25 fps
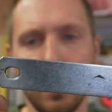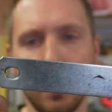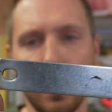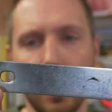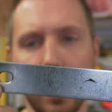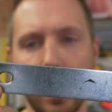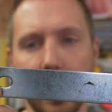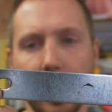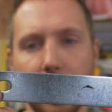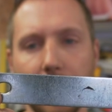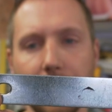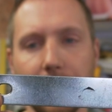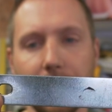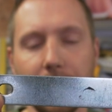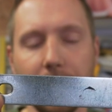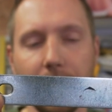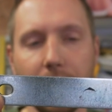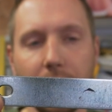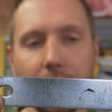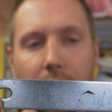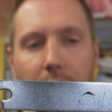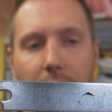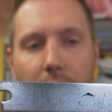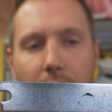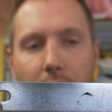are
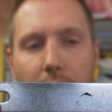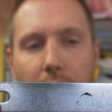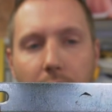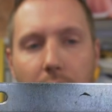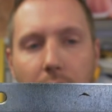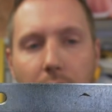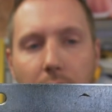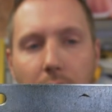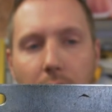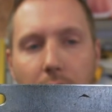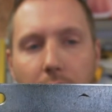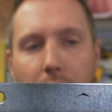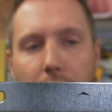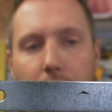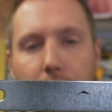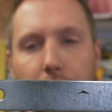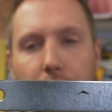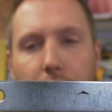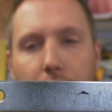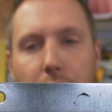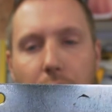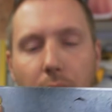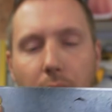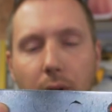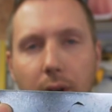
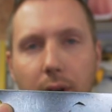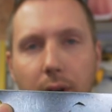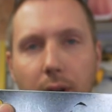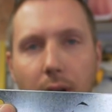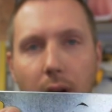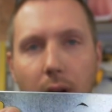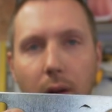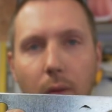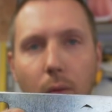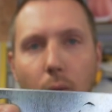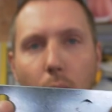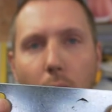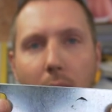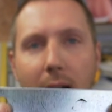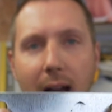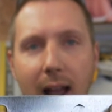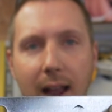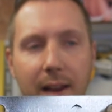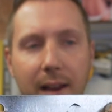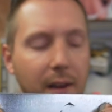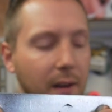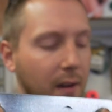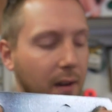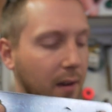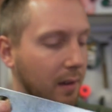short or
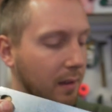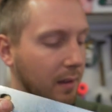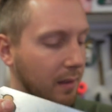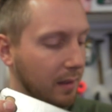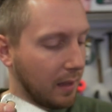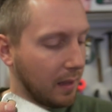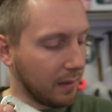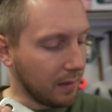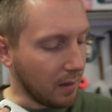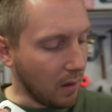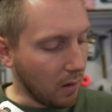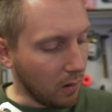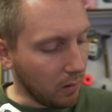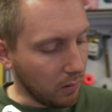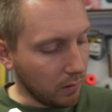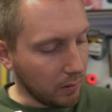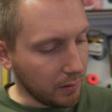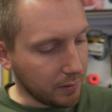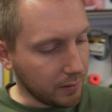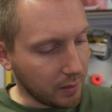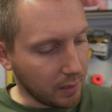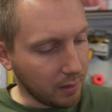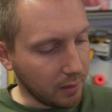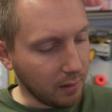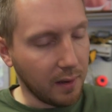wider than the
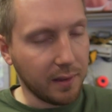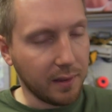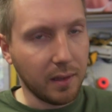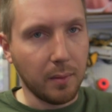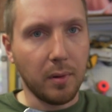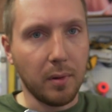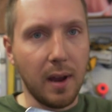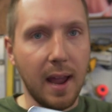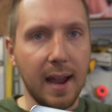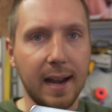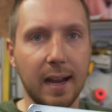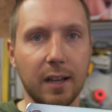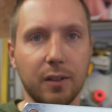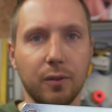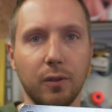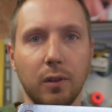holes that are on the brackets.